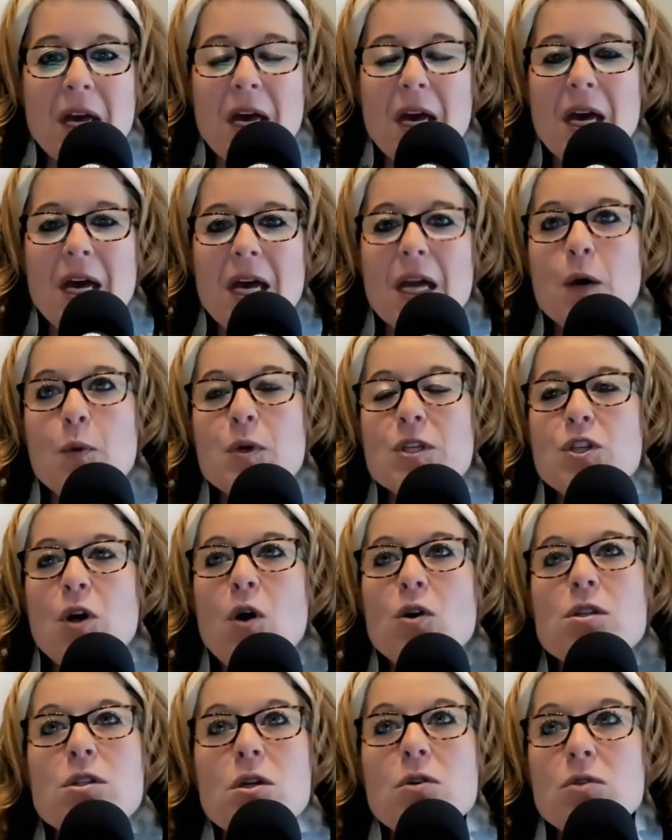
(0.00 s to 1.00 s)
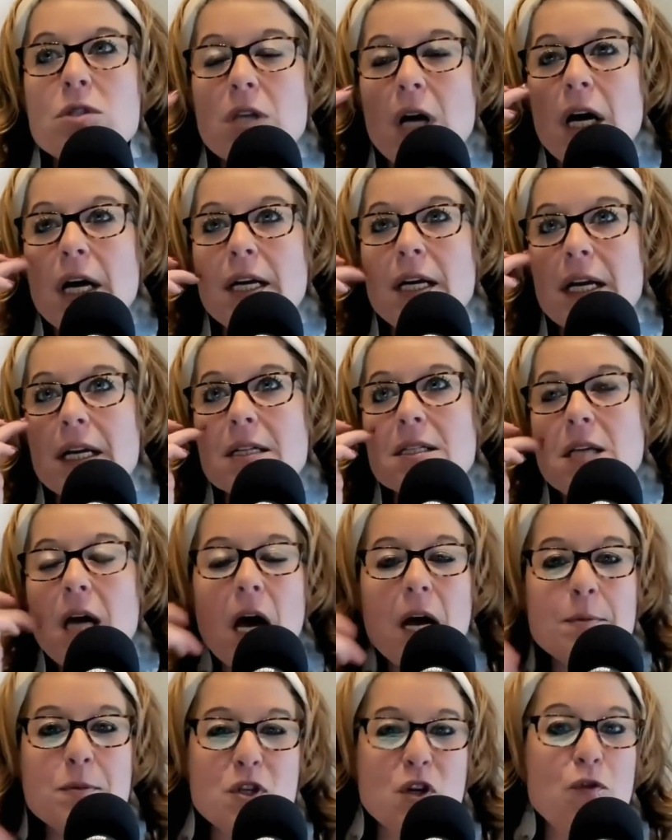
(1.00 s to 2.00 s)
It was also done in
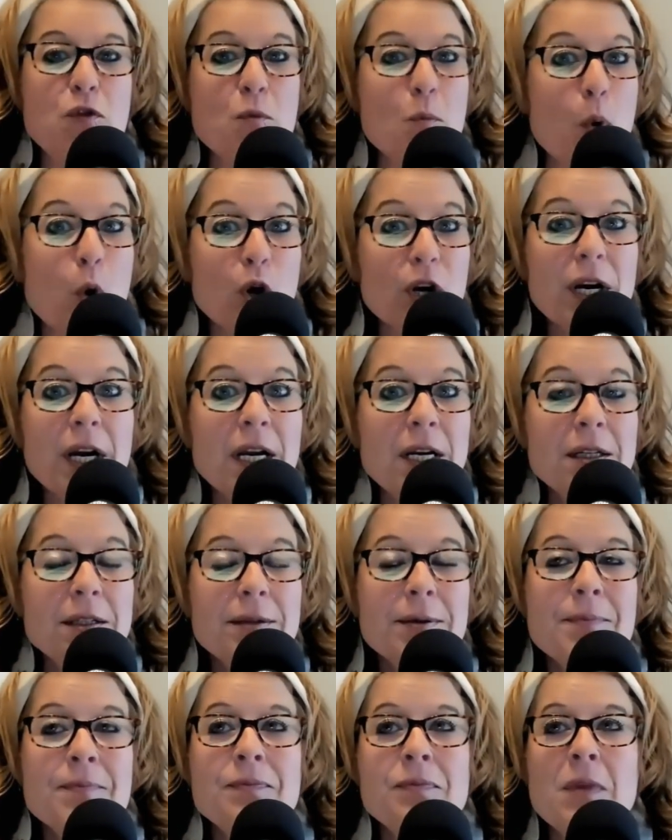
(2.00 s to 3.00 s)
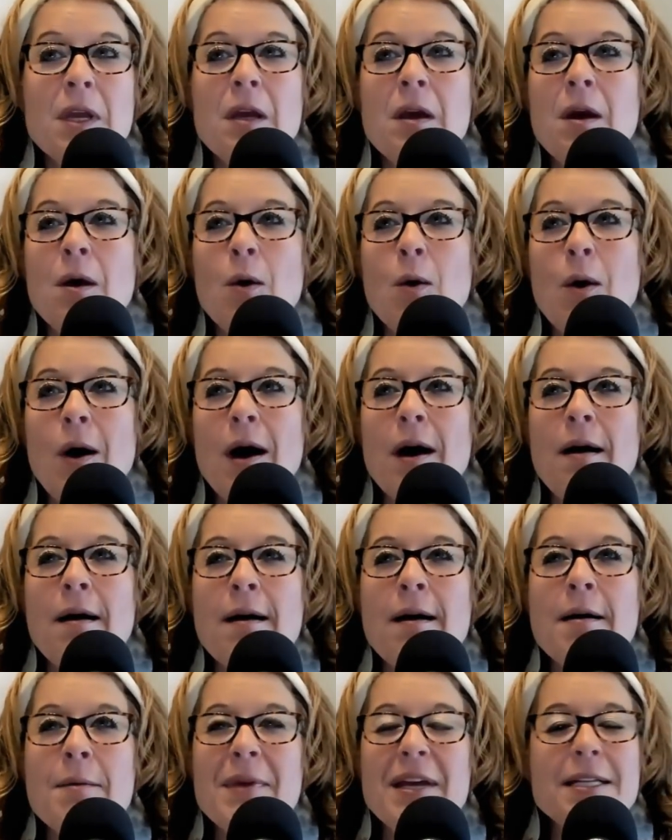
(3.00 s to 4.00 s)
times of mourning,
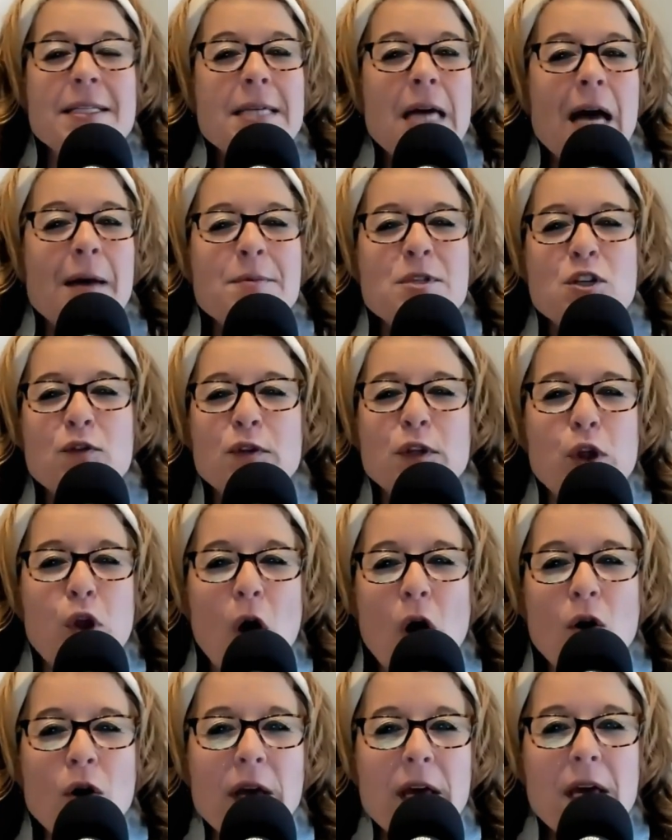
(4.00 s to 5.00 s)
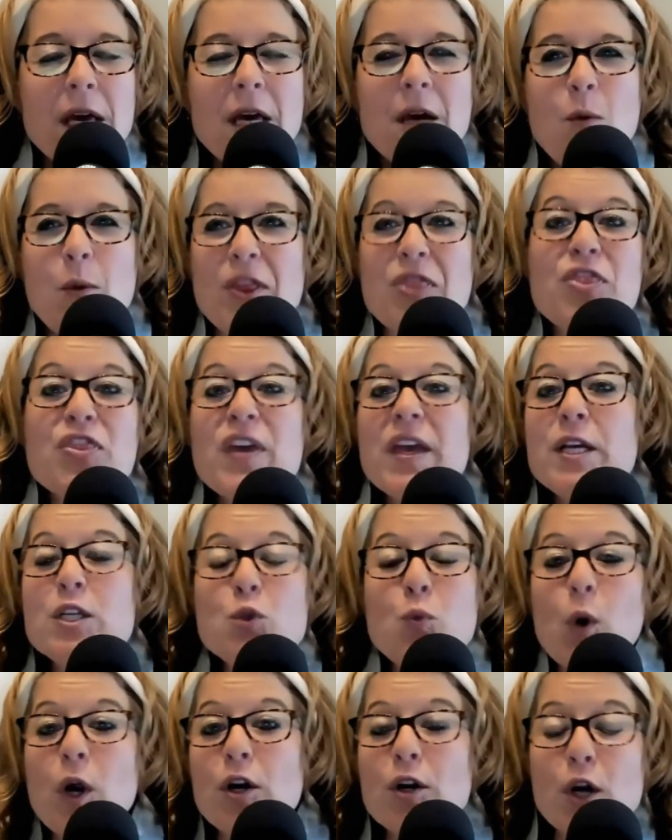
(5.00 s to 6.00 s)
in times of longing, when things
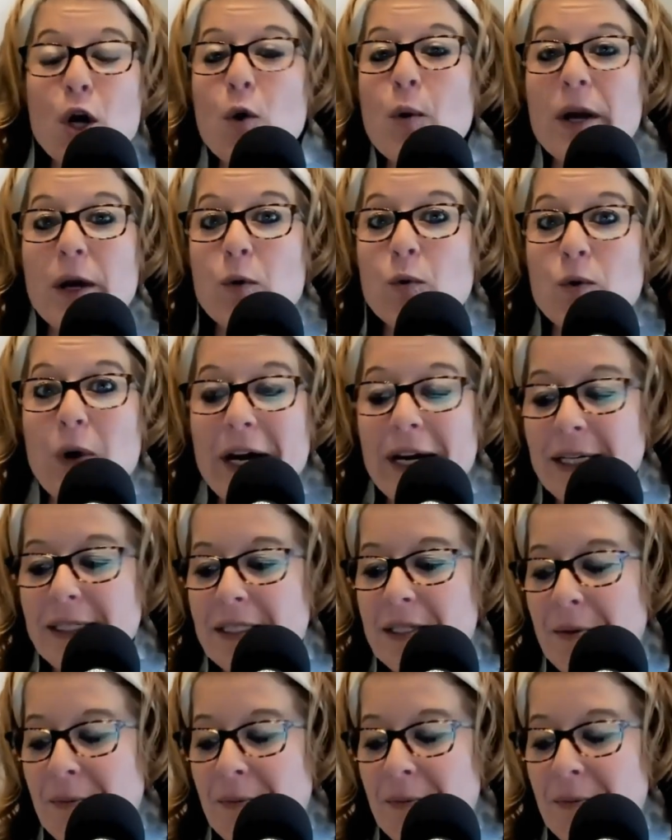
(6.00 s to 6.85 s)
weren't going right.